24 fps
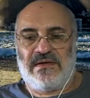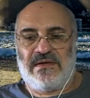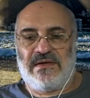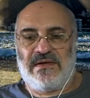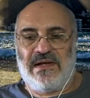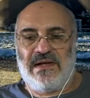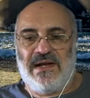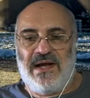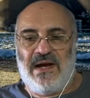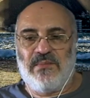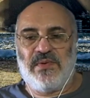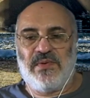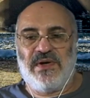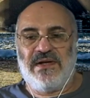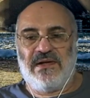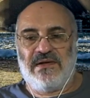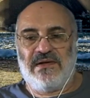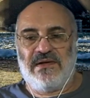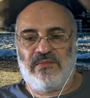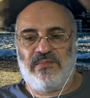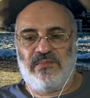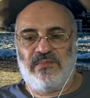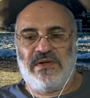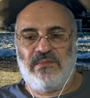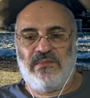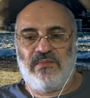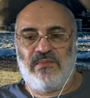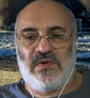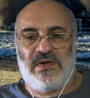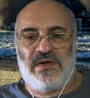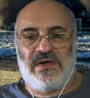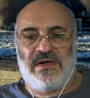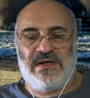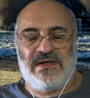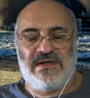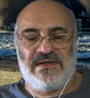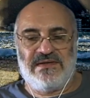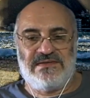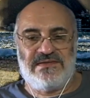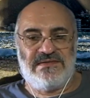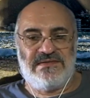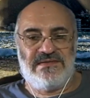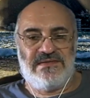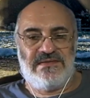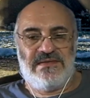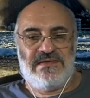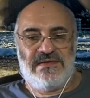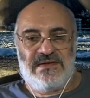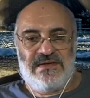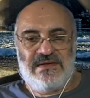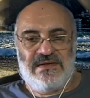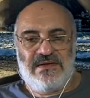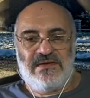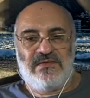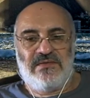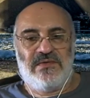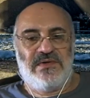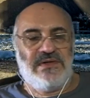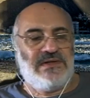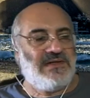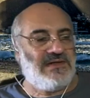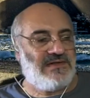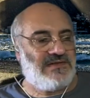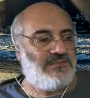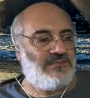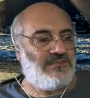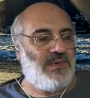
elaborate a little bit more is, would this be